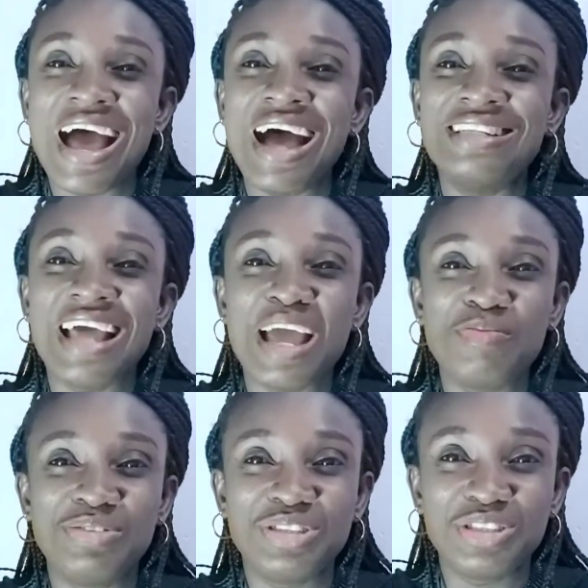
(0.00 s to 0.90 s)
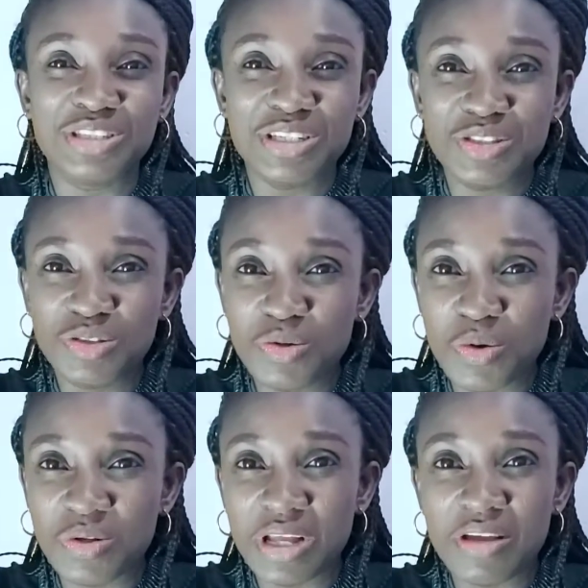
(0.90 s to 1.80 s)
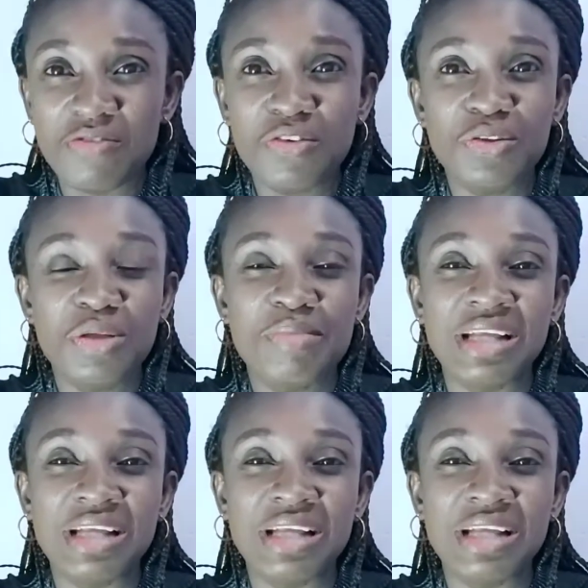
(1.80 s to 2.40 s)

And I appreciate you all that you're following my